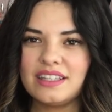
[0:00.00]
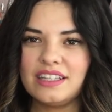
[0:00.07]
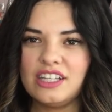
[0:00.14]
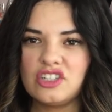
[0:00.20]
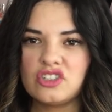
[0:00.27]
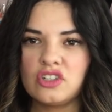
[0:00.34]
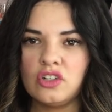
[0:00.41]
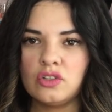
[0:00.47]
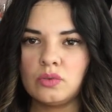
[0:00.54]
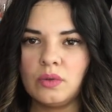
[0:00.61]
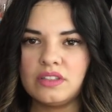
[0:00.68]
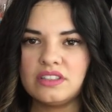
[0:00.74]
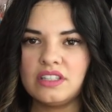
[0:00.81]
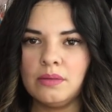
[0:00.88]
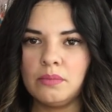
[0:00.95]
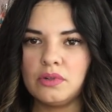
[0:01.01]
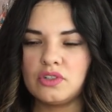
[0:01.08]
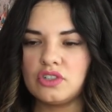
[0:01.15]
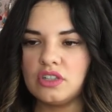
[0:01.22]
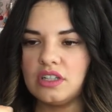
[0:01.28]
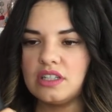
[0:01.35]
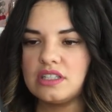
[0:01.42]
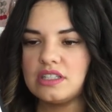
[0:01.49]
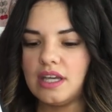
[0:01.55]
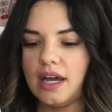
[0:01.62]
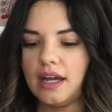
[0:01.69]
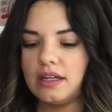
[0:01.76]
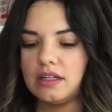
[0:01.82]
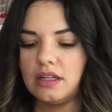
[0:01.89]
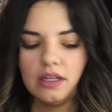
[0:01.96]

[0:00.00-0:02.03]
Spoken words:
it shows what temperature it's at.